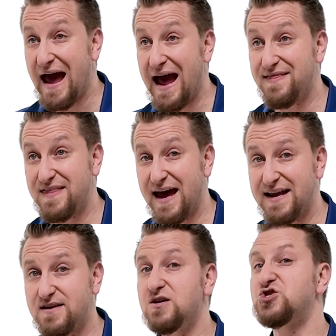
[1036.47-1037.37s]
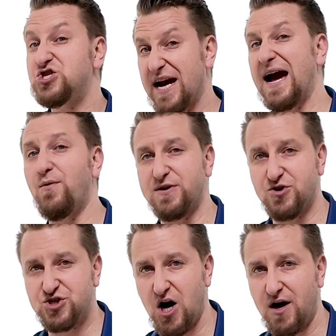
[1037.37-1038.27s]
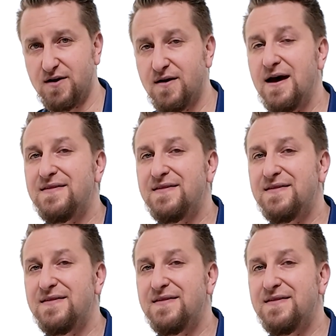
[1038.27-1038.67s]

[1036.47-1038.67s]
and then check out when you're done.